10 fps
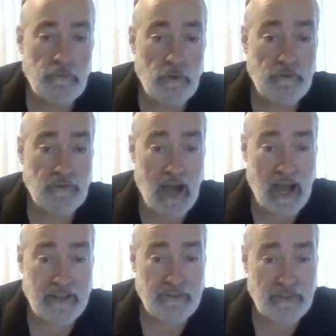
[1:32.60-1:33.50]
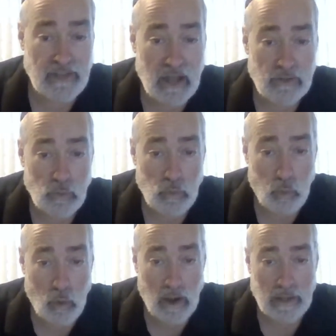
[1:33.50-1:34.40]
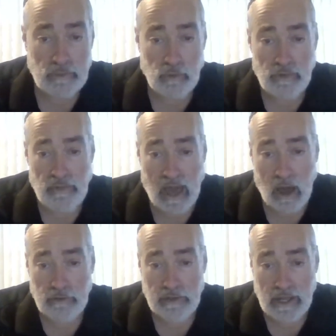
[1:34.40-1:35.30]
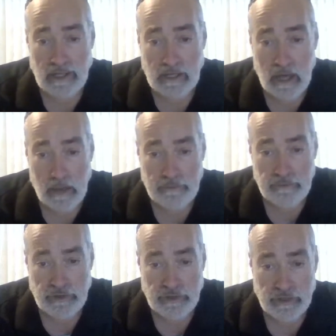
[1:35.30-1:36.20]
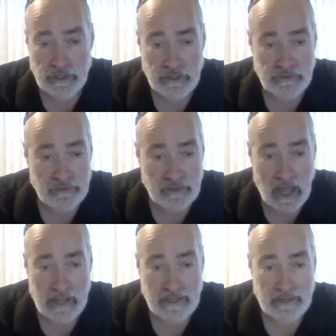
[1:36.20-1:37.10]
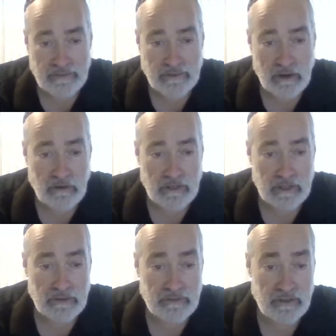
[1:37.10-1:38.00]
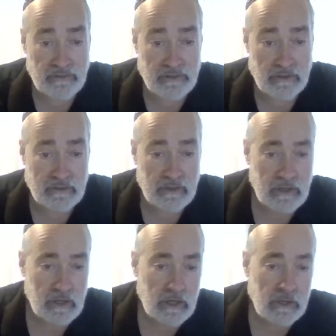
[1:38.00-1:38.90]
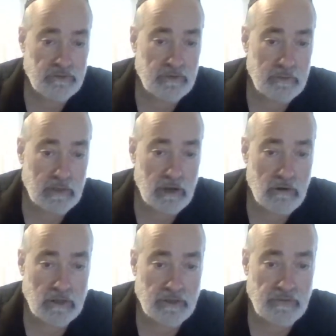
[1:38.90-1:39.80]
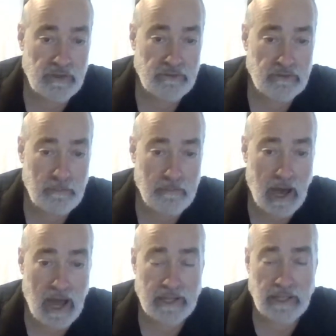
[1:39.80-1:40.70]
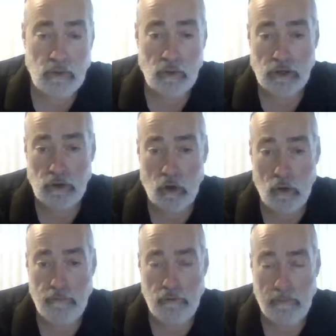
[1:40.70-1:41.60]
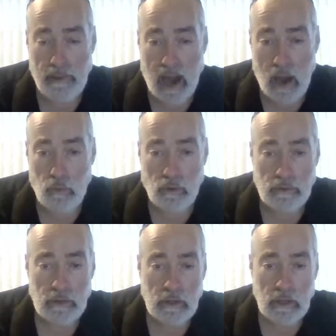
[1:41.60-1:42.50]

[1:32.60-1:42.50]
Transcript: For if God is not one without any composition, he is not necessarily existent. Similarly, if he is a body or a corporal power,